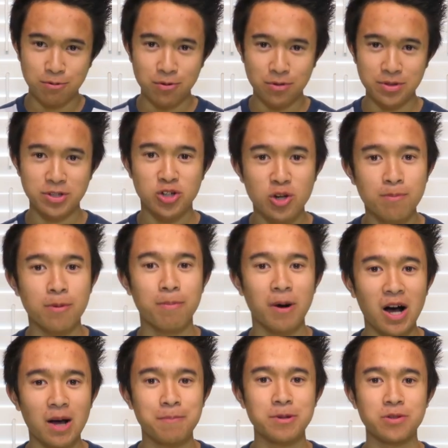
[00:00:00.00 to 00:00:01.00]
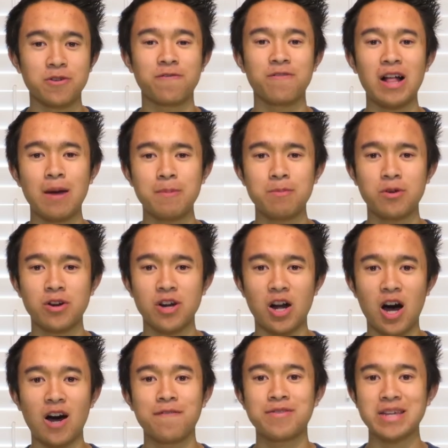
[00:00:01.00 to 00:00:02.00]
to pull the super popular Flappy
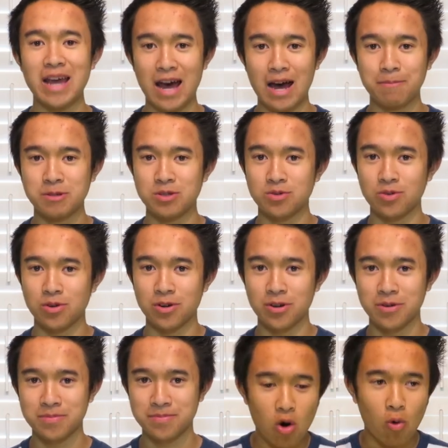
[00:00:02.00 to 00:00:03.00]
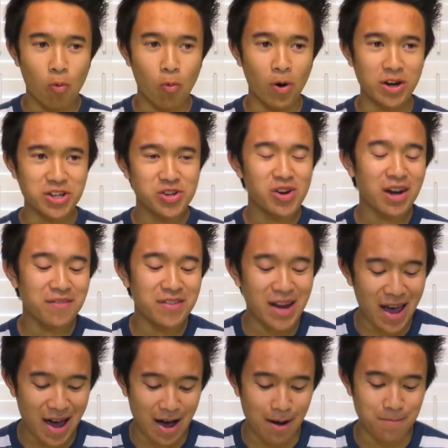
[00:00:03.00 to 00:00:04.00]
Bird off the App Store. When you have
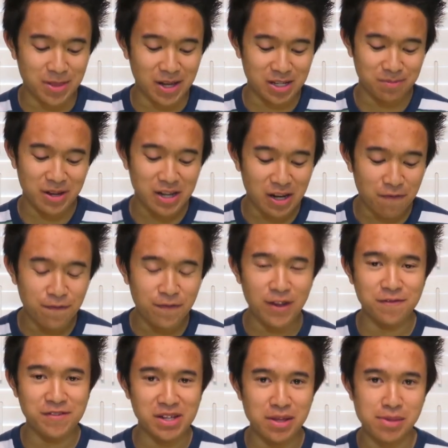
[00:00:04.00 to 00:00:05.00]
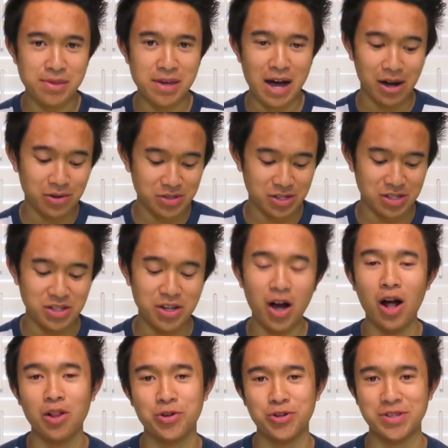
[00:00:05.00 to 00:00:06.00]
an app that's making
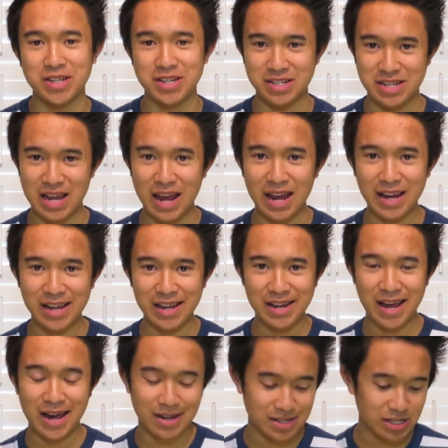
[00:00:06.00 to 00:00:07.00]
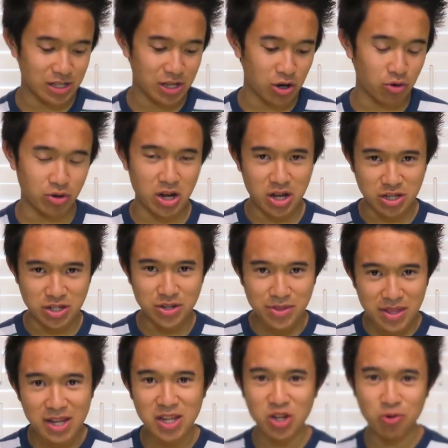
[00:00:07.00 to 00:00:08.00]
$50,000 a day in ads alone,
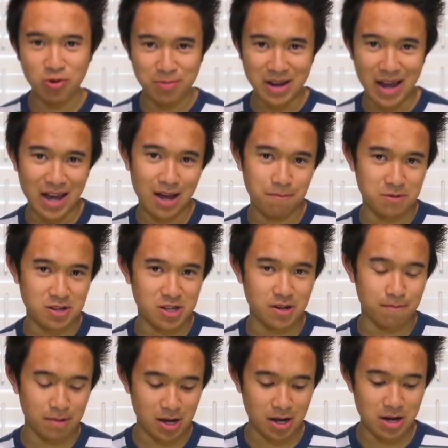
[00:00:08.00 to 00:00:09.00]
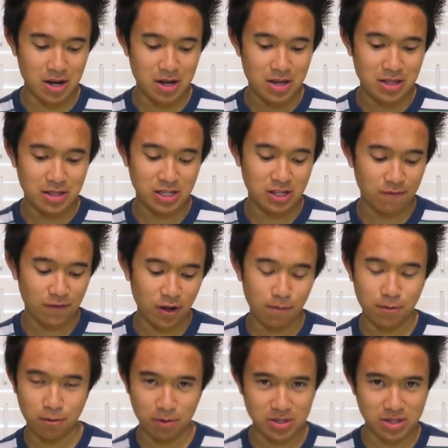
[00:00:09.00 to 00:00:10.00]
you think you would be happy, but this
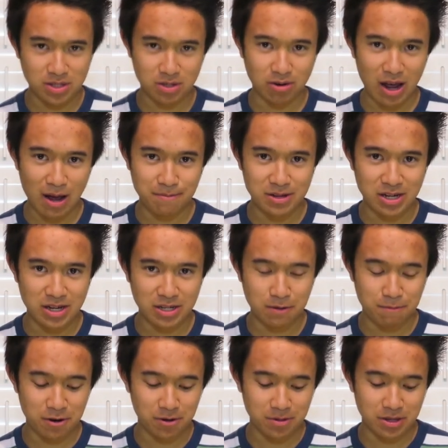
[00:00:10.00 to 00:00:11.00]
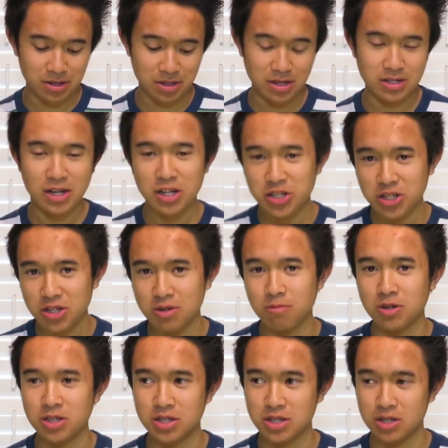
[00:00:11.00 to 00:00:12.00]
developer wasn't so happy because apparently the
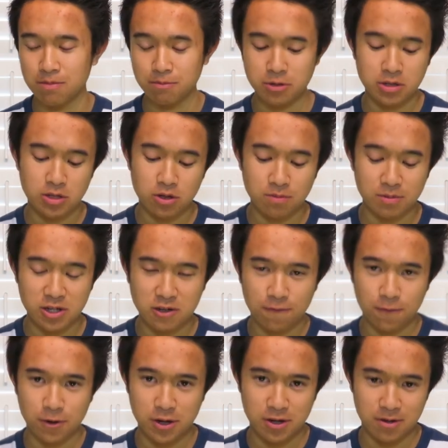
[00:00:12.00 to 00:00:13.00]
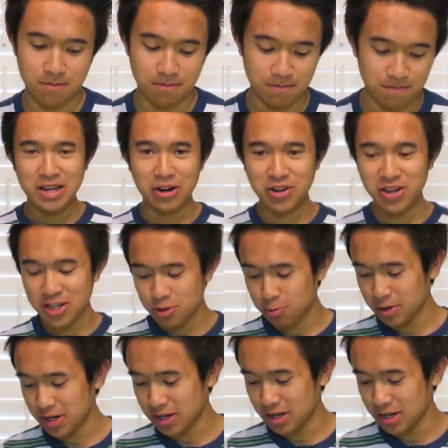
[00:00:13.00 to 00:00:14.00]
attention was simply too much for him. Now he
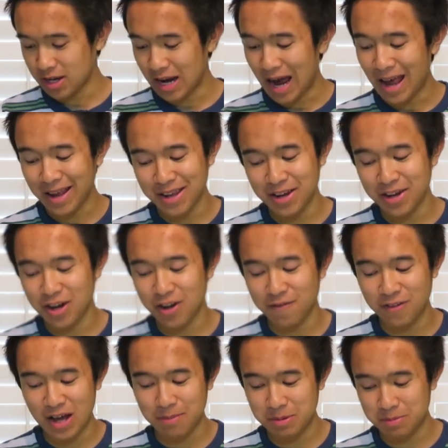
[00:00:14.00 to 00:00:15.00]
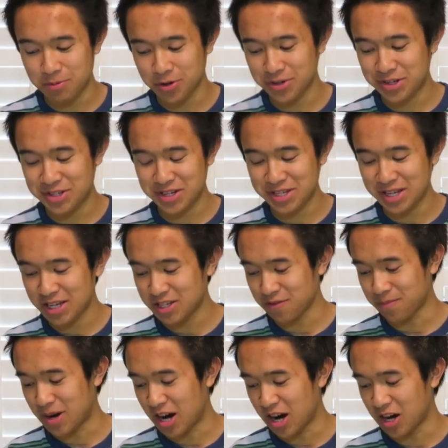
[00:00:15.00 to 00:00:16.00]
tweeted, "I can call Flappy Bird a
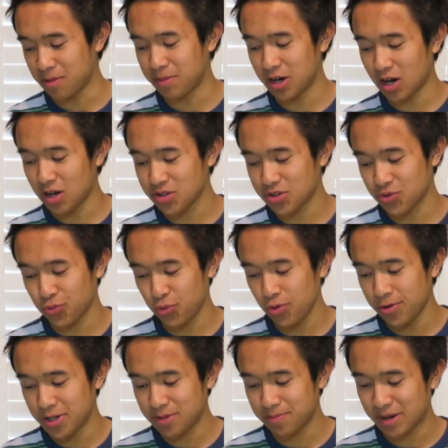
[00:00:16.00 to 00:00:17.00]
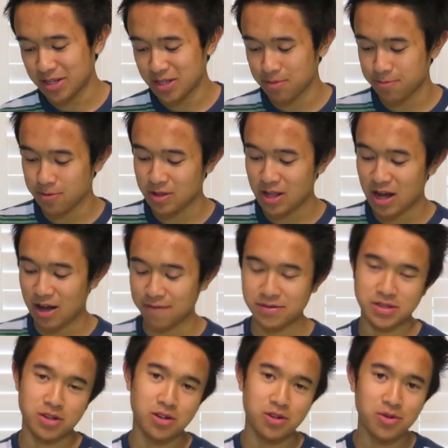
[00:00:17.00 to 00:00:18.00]
success of mine, but it also ruined my simple
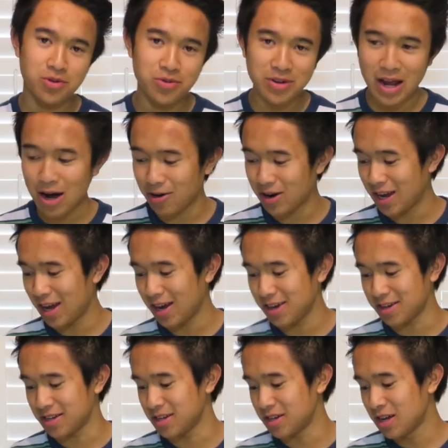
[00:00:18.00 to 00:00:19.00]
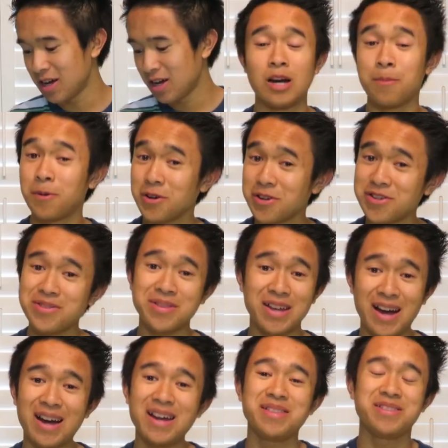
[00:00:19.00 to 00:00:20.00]
life, so now I hate it." Now
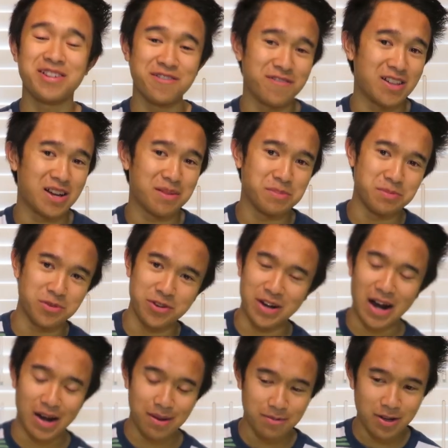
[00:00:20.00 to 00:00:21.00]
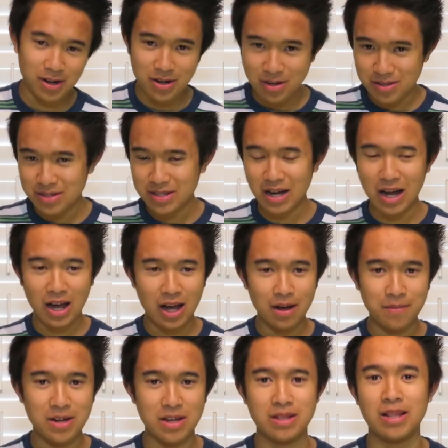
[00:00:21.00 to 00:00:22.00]
personally, I love Flappy Bird. I play it all the
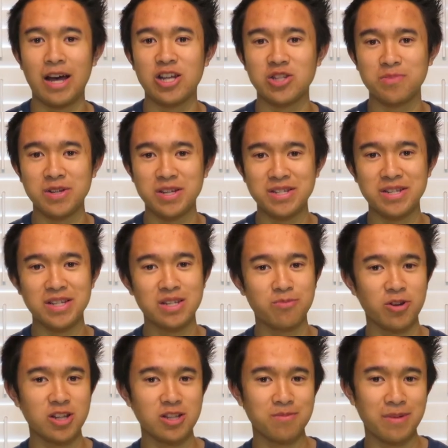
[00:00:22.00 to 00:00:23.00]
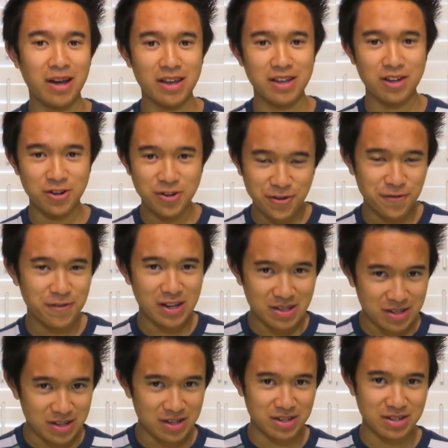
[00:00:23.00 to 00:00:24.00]
time. It allows me to express my inner
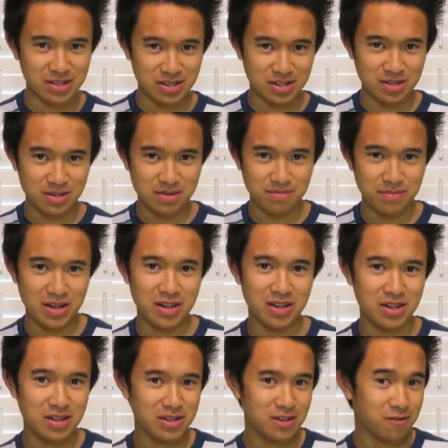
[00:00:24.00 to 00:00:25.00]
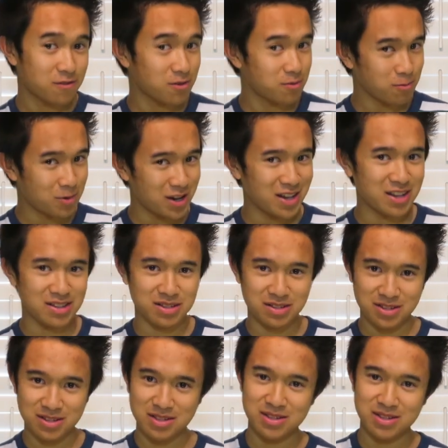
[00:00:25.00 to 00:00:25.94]
feelings in many different ways.